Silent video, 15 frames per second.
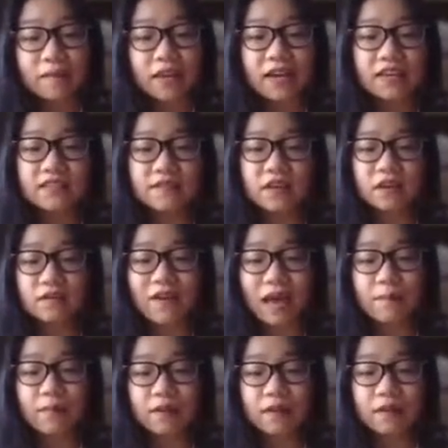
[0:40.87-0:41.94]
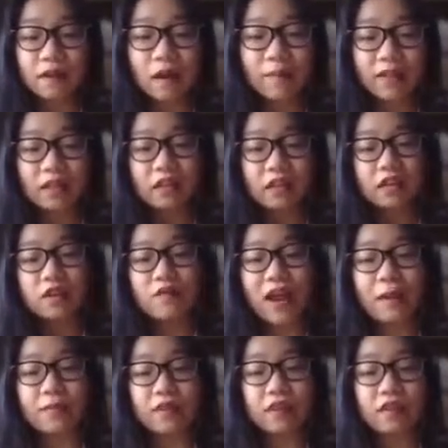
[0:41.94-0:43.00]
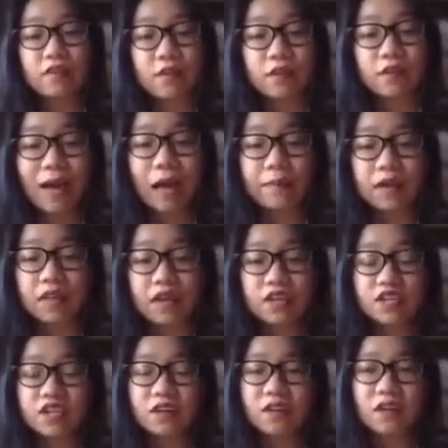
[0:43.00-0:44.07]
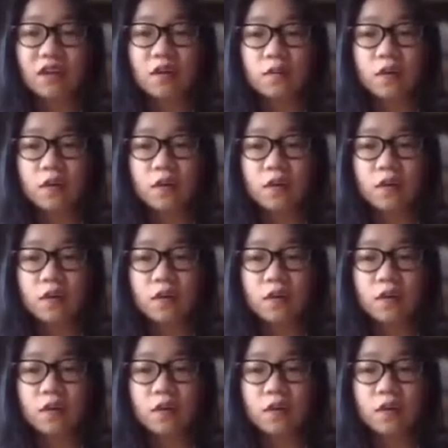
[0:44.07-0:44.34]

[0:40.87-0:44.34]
because of their rapid ability to rapidly grow their population,